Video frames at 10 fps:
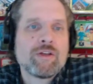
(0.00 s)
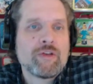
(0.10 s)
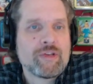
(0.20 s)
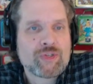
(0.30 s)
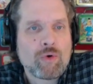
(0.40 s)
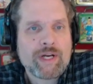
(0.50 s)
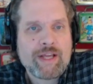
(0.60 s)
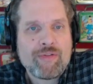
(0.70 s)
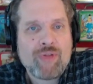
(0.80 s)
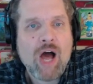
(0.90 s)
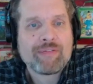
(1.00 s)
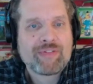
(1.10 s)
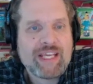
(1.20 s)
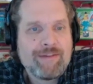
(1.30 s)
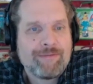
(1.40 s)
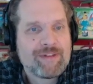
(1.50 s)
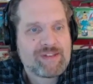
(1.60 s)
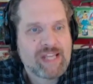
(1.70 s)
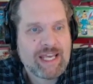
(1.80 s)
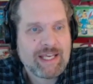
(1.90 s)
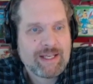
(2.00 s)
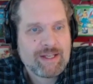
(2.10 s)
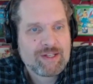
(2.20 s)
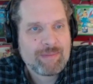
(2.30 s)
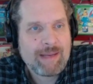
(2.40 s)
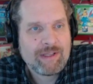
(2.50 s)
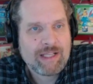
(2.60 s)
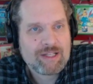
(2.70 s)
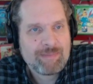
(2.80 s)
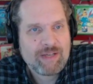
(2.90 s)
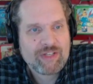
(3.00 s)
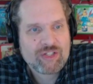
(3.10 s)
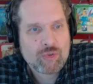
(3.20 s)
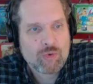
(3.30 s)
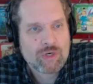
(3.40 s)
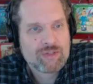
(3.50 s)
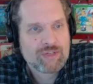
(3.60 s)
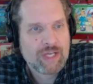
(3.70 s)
Soaring Thought Thief says maybe let's pivot towards